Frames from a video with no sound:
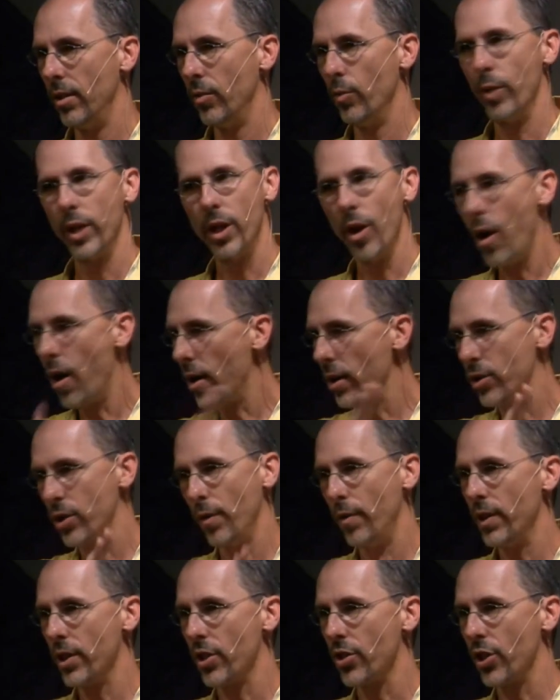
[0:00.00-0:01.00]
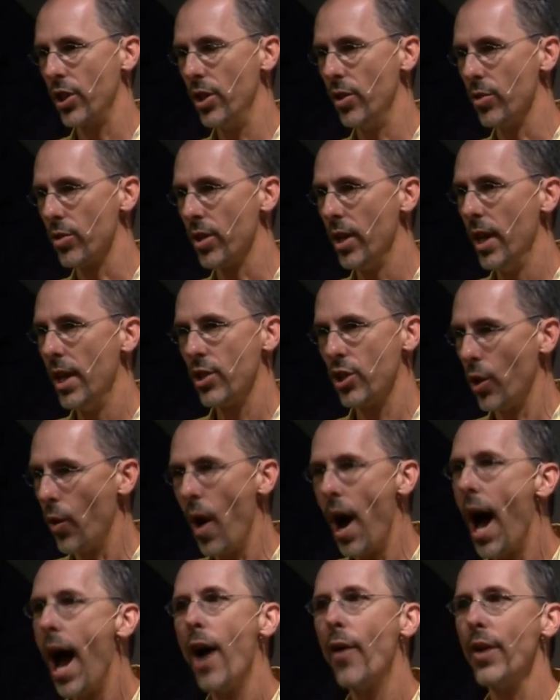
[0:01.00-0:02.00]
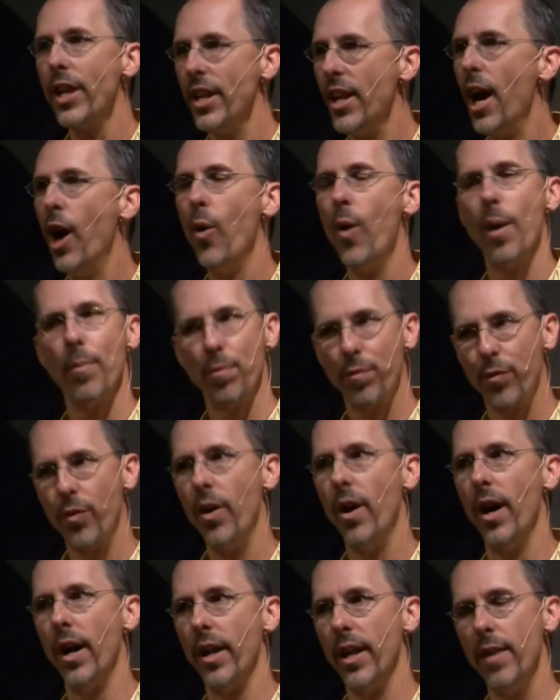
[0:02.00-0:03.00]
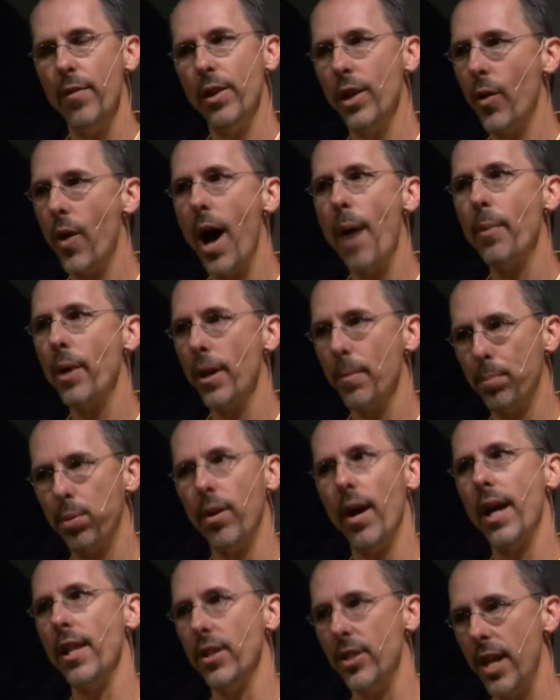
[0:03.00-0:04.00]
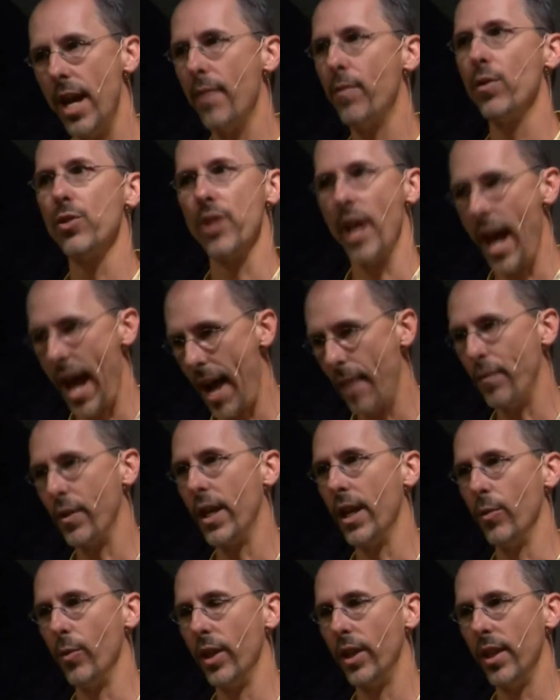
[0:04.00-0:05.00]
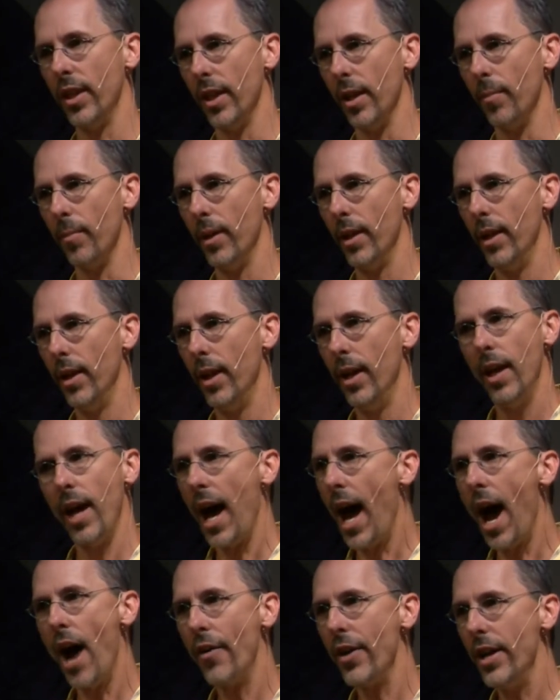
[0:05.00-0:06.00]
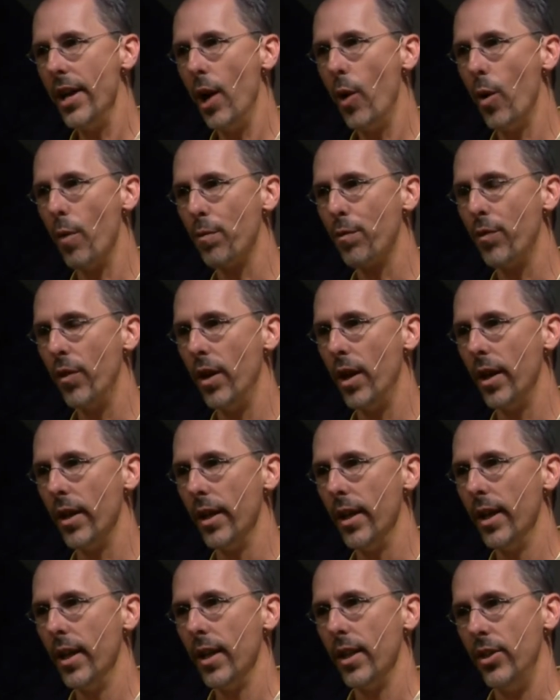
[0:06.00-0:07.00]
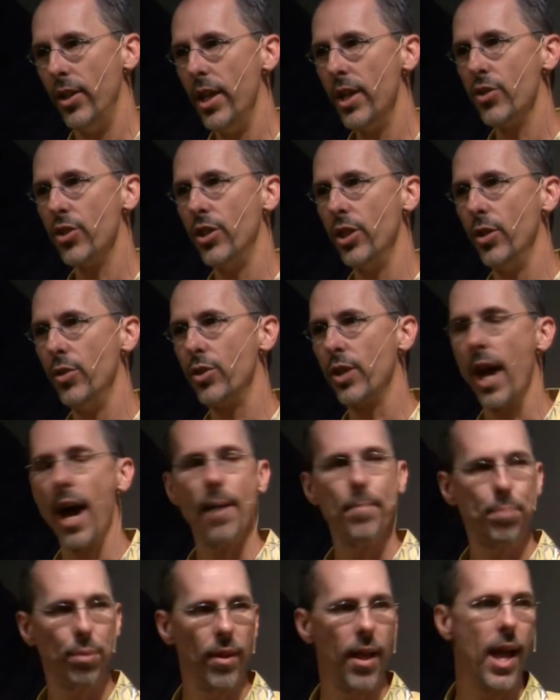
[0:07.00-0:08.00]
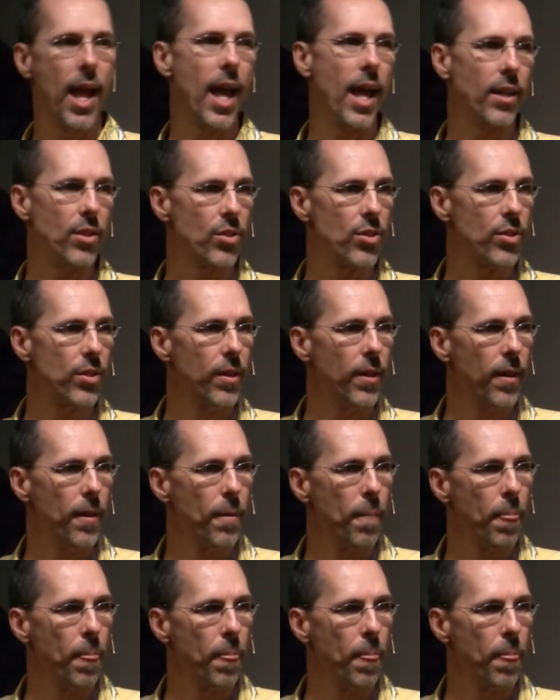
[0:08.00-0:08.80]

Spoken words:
regardless of his excuse. So I already know up front, even though I'm going to play the devil's advocate with him, I already know up front, this dude's got plans.